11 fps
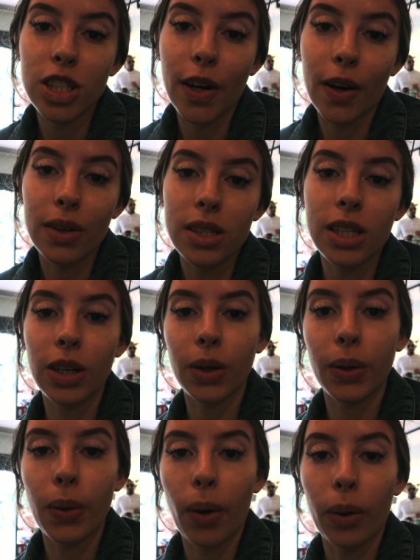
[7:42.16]
so see
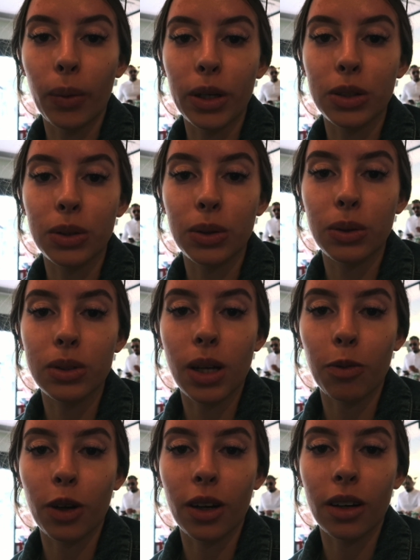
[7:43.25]
you when we do
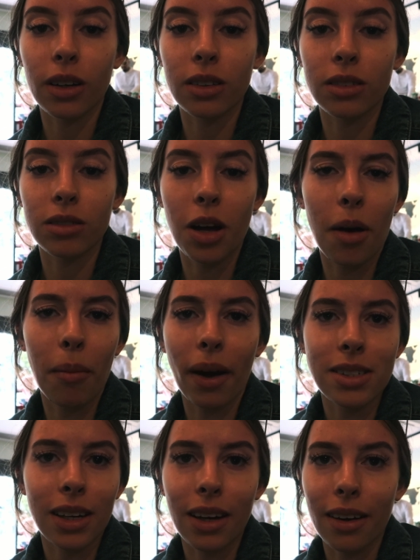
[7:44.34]
something
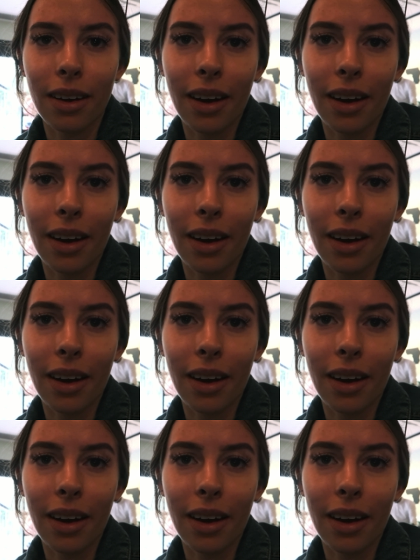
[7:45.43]
amazing